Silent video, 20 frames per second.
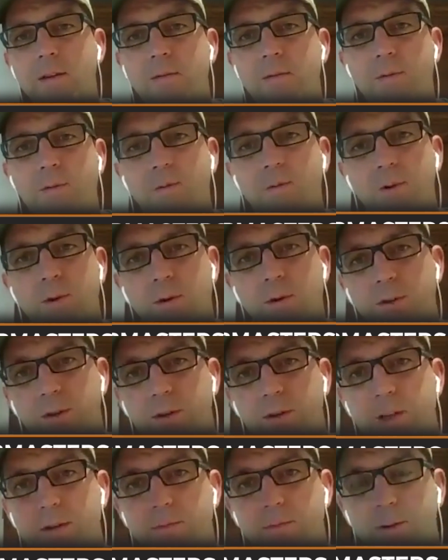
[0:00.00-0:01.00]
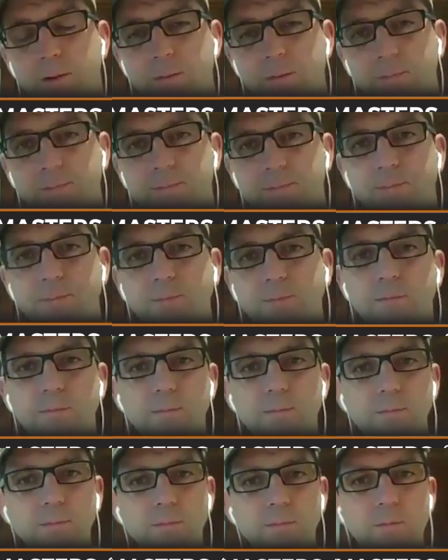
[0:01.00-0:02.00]
north of Denver,
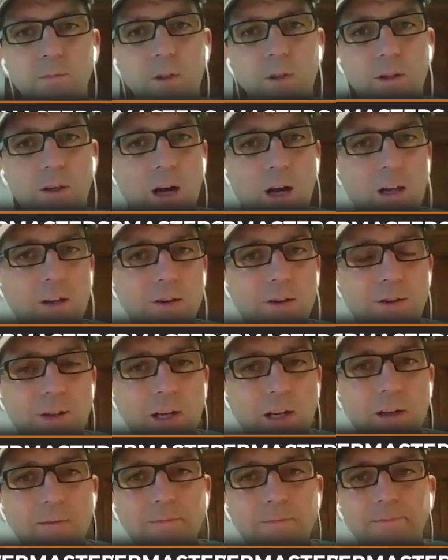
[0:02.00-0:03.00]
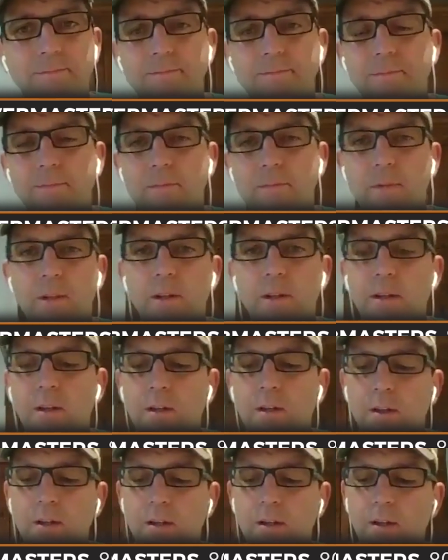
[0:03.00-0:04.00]
college town.
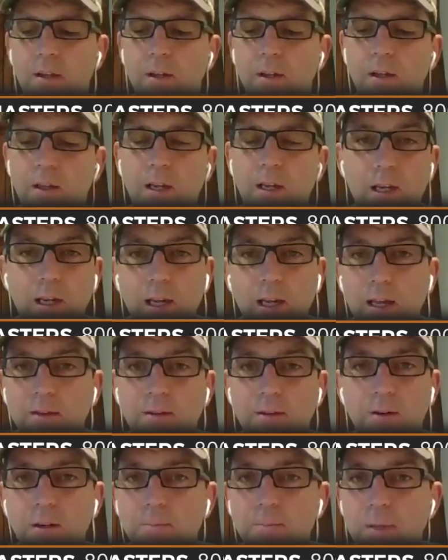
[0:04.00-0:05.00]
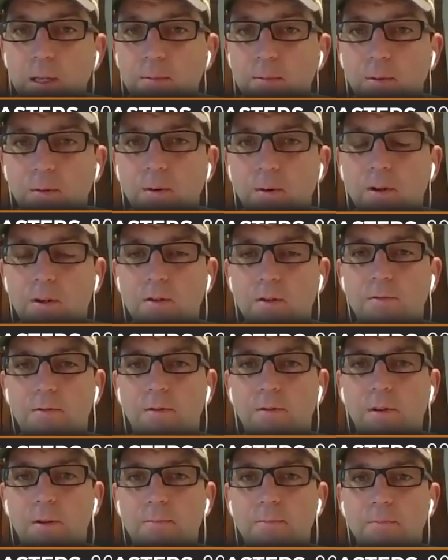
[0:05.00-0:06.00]
He had 30 people working
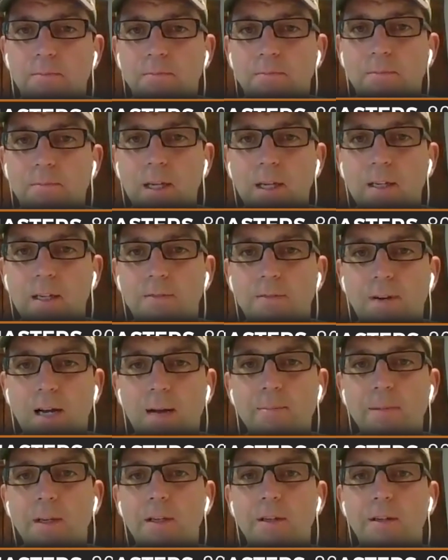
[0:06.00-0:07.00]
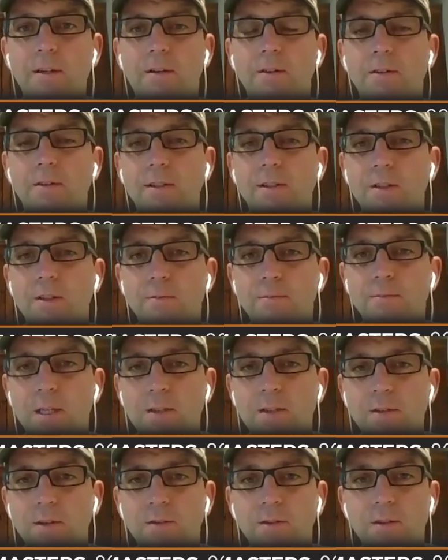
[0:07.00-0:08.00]
for him. He did $5 million a year in
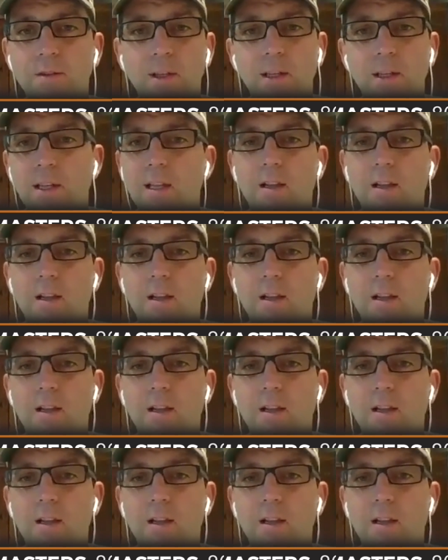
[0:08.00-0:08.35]
business. He